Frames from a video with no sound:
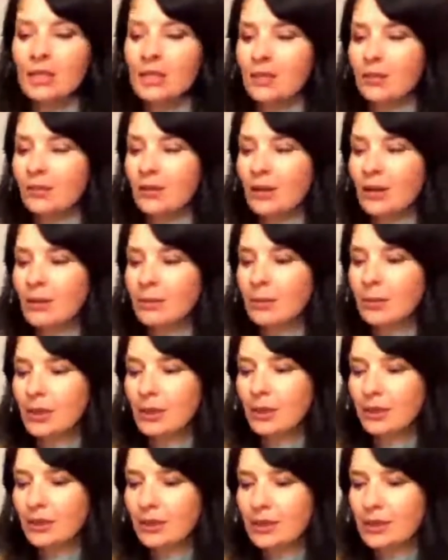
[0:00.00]
So I am
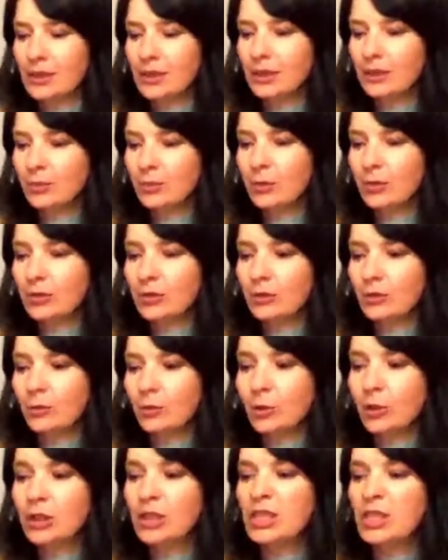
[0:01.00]
playing this here
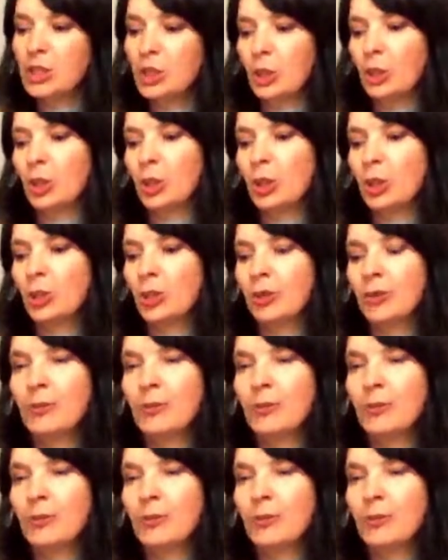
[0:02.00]
Wurlitzer.